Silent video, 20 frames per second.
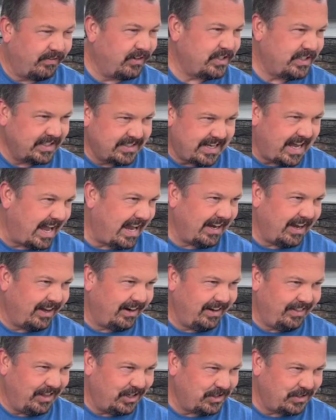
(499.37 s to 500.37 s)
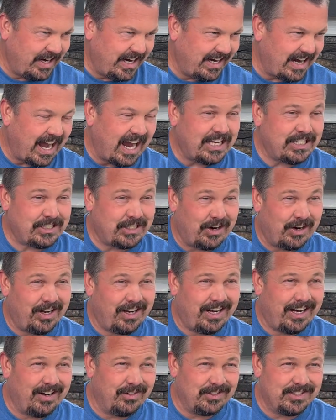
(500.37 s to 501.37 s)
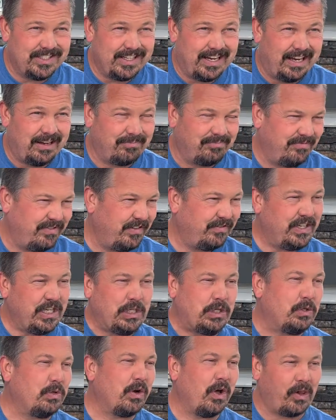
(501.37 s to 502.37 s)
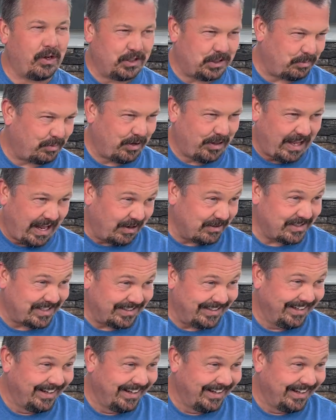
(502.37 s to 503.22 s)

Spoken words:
since I got in the trade, I started it was like $52 per thousand,